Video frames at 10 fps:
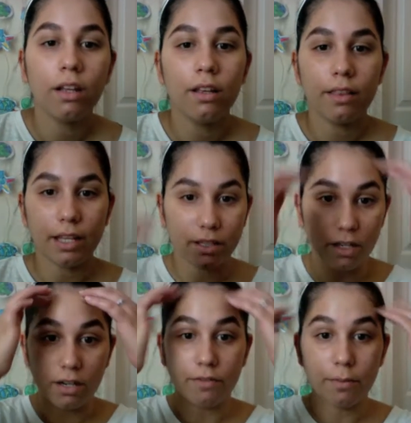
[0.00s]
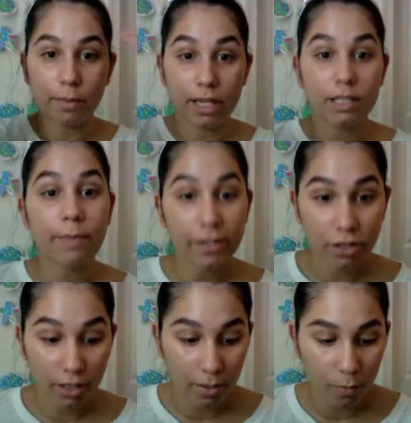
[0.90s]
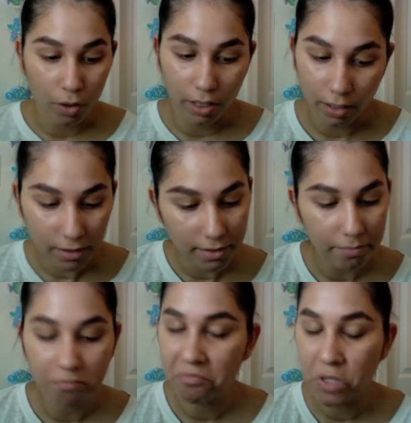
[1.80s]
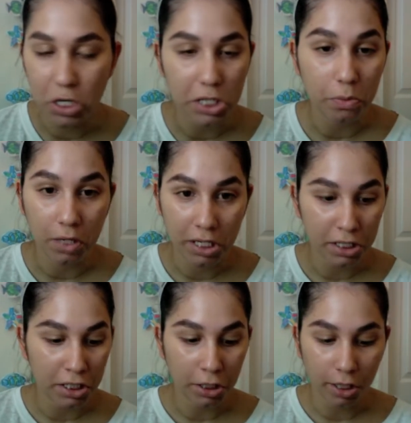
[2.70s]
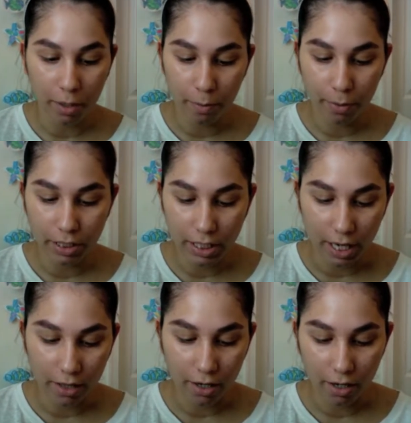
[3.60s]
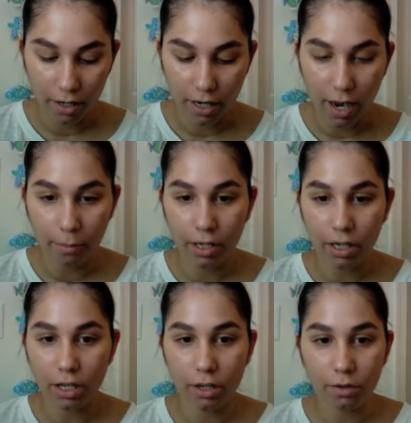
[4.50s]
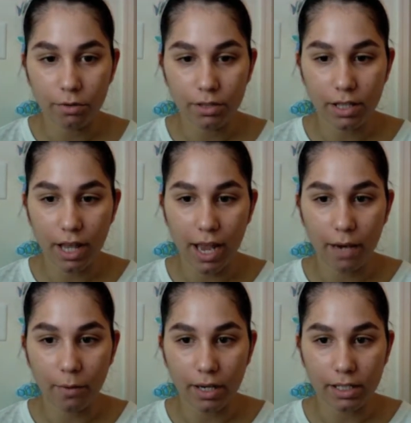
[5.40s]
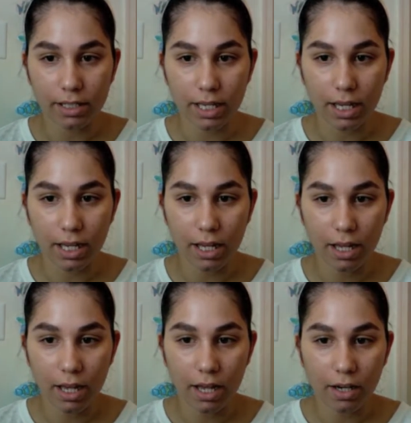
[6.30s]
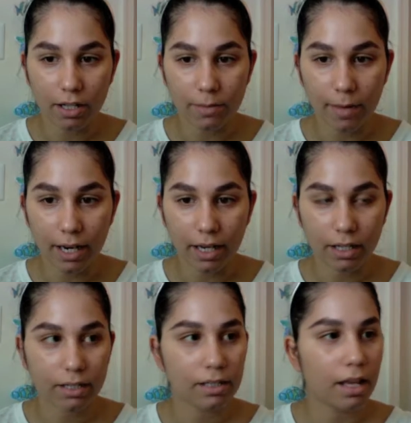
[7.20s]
That's good enough for me, especially in the mornings. Just want it to look put together. Now I'm going to use the NYC Cosmetics.